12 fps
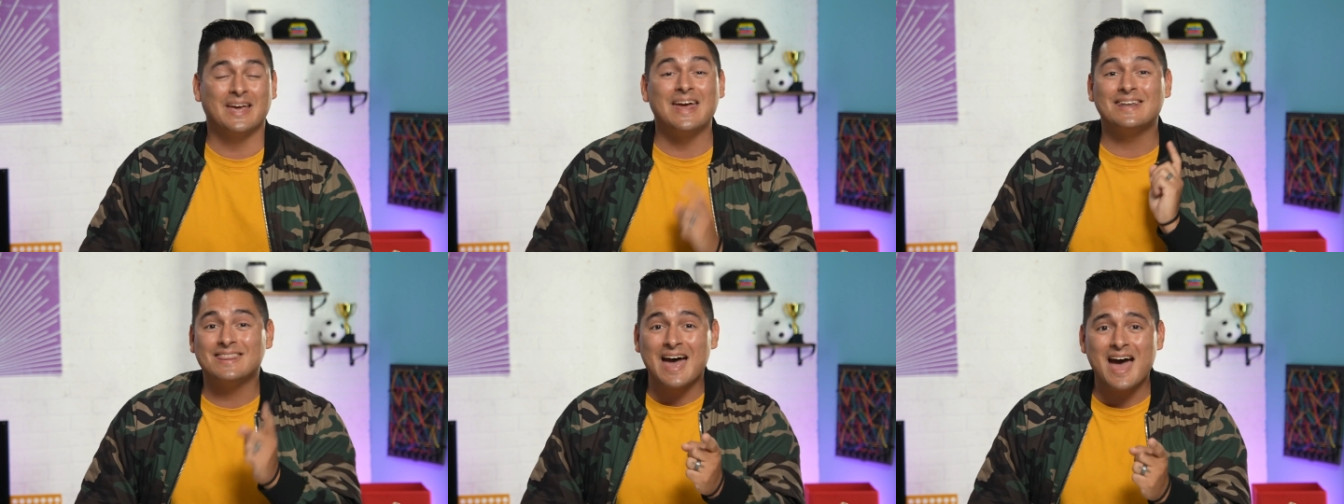
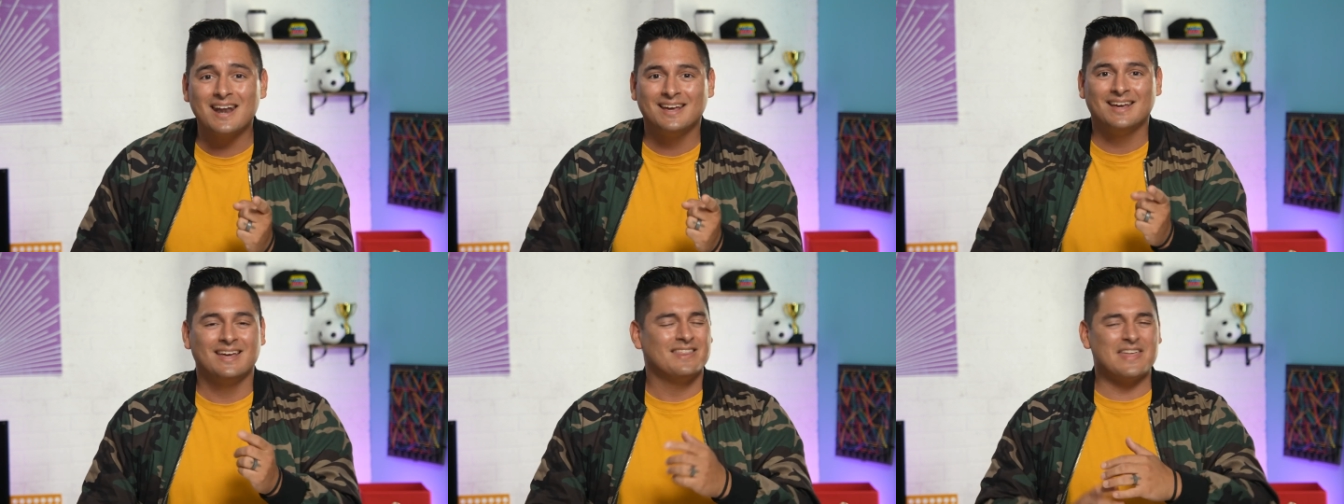And that,
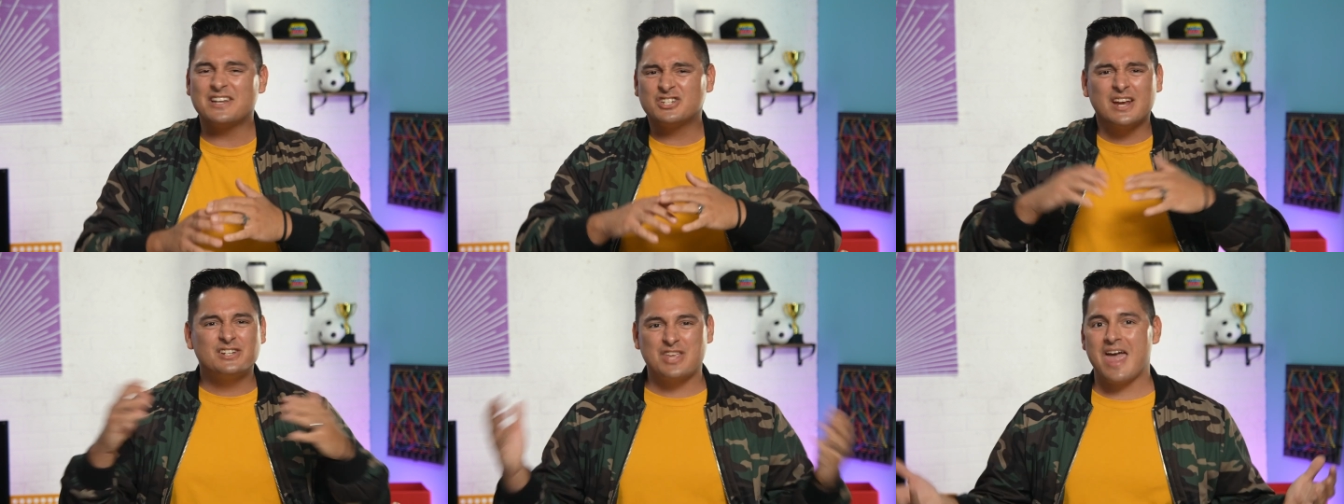that
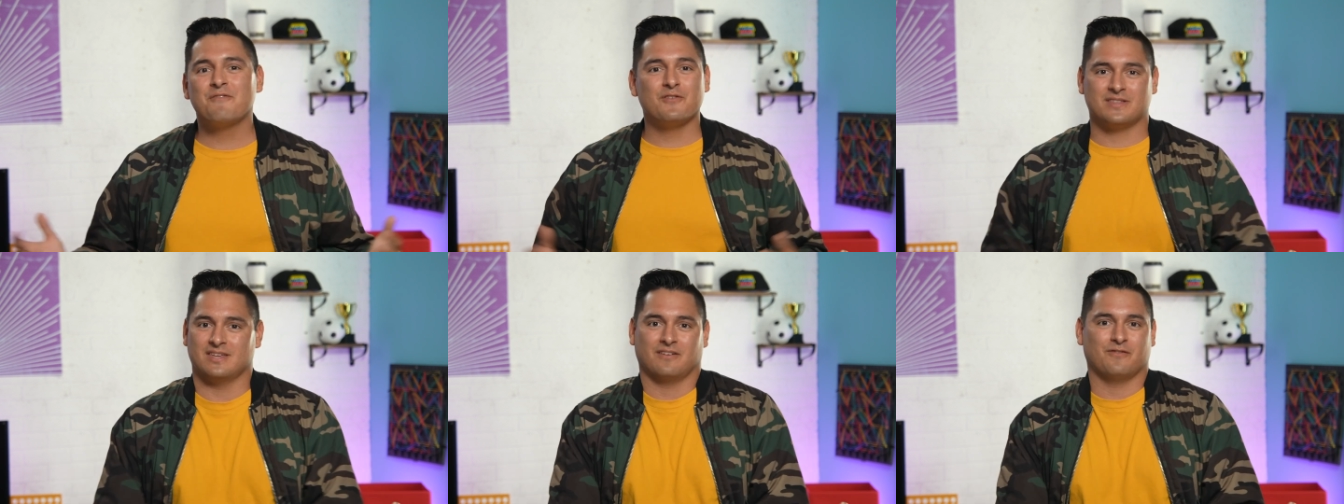changed
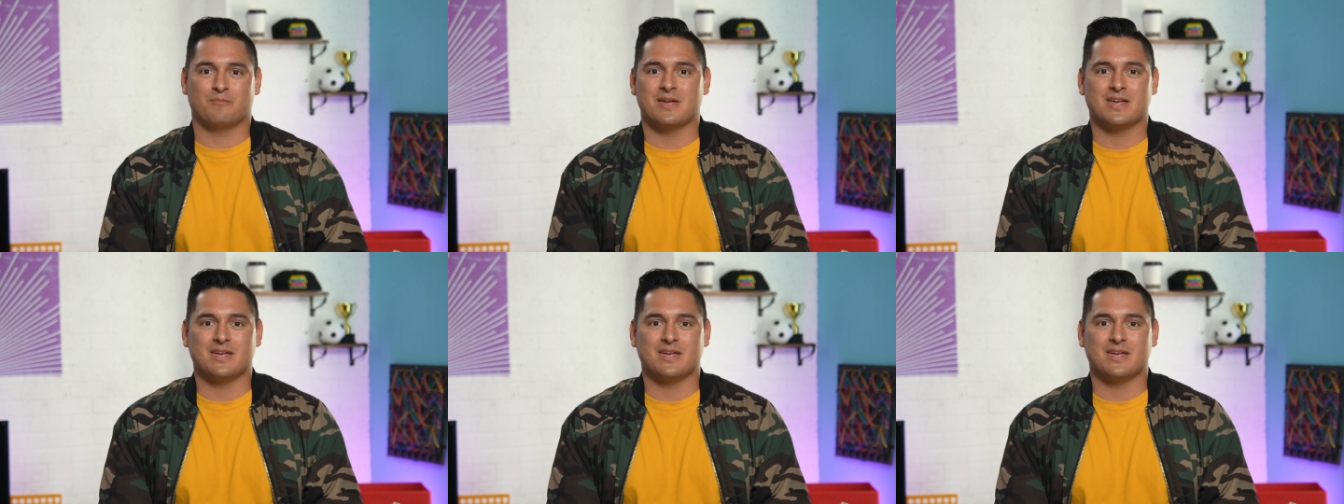everything for